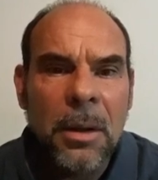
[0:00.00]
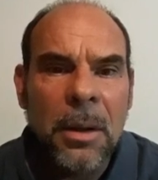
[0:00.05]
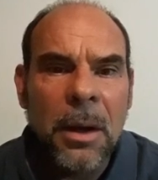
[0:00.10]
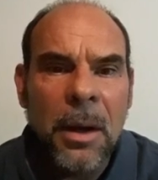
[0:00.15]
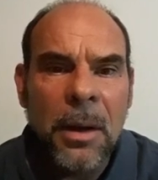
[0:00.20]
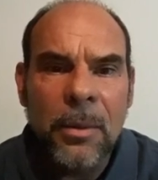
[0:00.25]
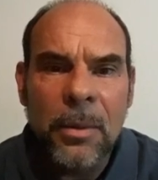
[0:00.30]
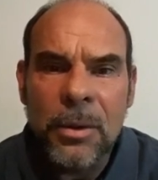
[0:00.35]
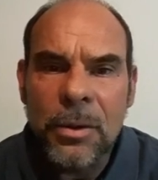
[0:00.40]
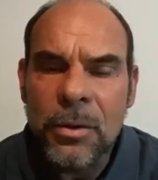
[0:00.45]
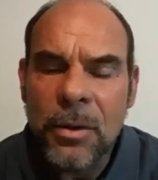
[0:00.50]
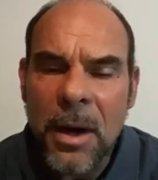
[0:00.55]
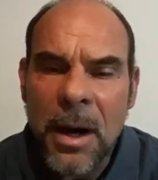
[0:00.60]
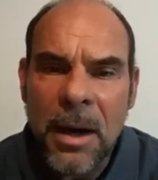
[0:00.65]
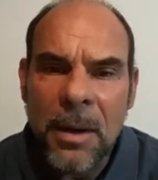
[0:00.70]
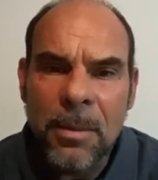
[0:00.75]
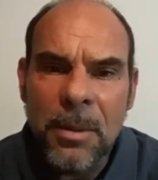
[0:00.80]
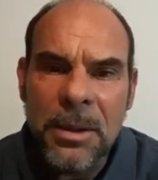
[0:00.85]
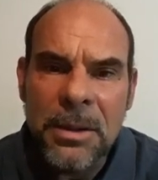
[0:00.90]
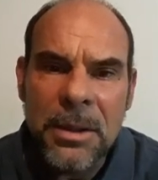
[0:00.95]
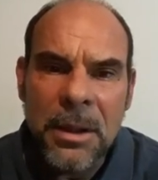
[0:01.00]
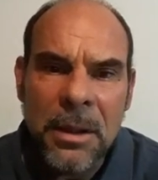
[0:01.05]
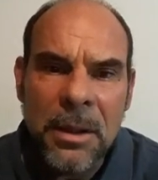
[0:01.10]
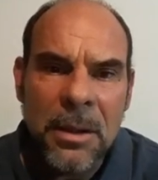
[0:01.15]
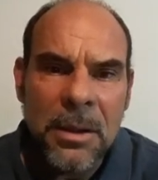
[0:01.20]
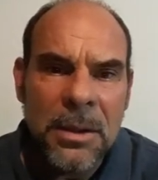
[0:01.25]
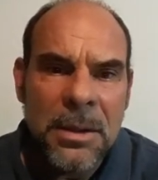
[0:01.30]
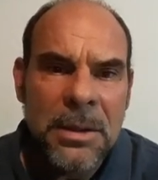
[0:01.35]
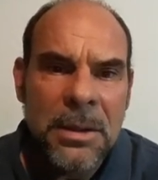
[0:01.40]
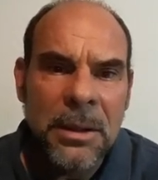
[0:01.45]
I would track
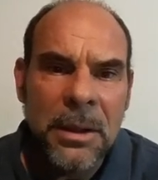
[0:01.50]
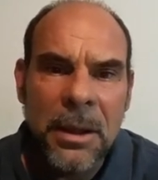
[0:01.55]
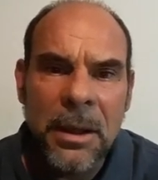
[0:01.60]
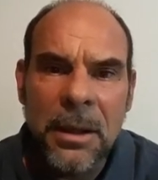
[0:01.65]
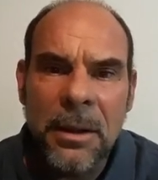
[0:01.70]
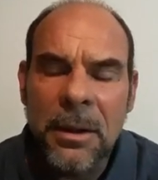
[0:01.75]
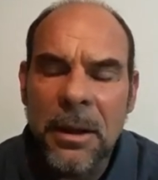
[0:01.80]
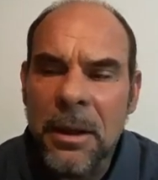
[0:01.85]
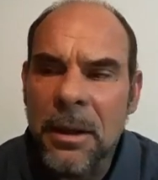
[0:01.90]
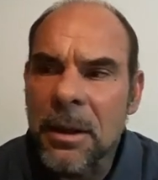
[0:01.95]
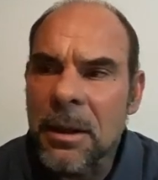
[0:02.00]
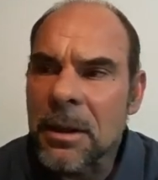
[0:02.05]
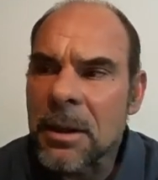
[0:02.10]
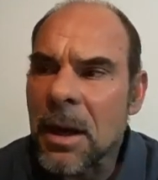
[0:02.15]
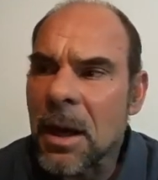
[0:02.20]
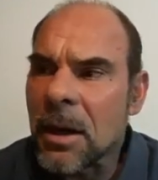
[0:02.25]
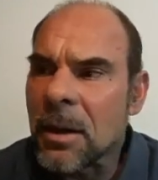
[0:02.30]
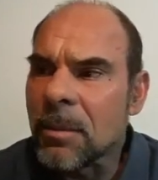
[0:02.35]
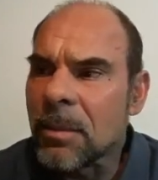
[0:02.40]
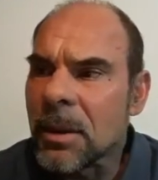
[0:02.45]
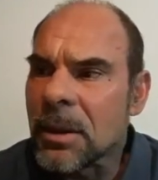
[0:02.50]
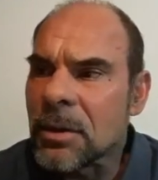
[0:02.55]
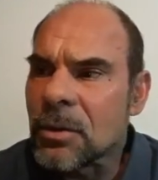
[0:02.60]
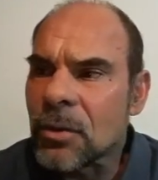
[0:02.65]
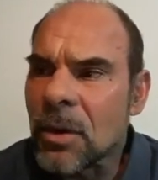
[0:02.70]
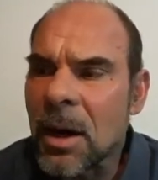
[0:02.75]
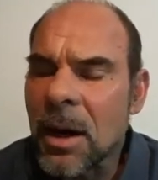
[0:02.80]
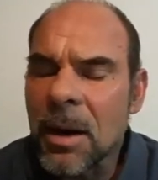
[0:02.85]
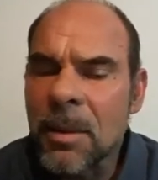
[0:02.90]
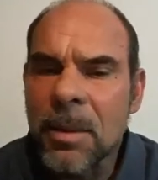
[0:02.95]
meticulously, and then it got a bit
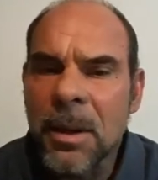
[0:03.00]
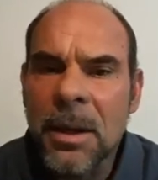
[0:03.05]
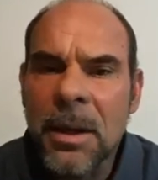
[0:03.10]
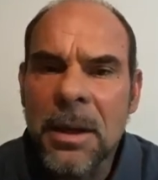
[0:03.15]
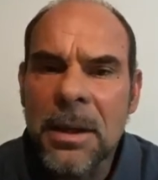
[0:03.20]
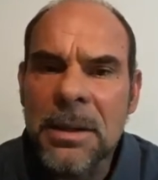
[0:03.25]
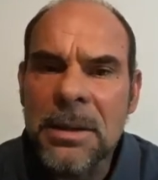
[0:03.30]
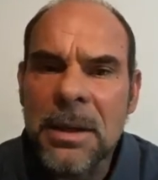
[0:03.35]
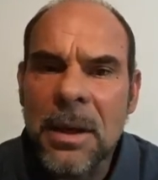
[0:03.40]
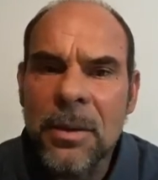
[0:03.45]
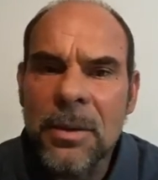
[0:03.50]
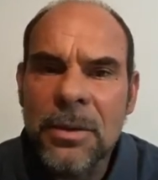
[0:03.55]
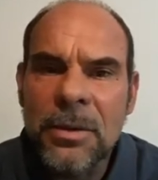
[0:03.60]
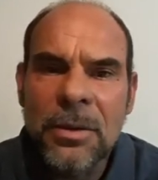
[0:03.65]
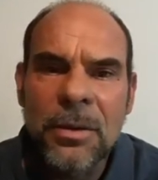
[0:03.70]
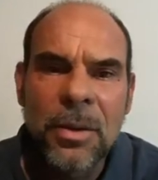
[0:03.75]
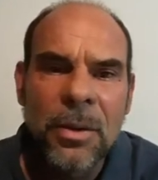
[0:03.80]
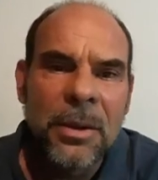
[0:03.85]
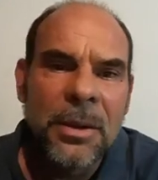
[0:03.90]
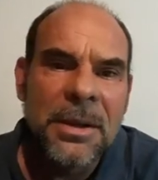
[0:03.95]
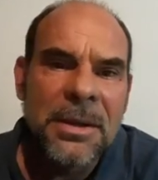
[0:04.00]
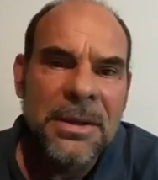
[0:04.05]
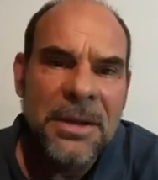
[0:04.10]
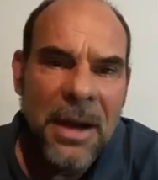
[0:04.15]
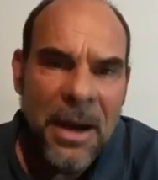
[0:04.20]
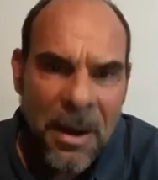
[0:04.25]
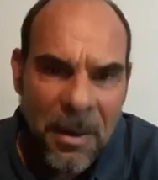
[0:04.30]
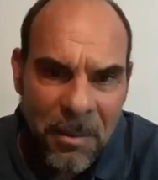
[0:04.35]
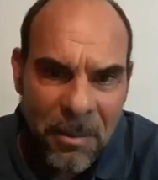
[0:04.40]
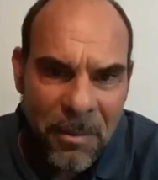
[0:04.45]
dry because I was doing the
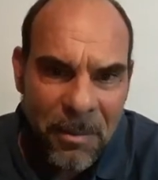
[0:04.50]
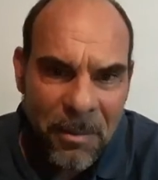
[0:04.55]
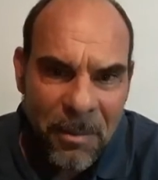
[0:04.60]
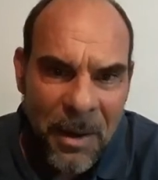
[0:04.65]
same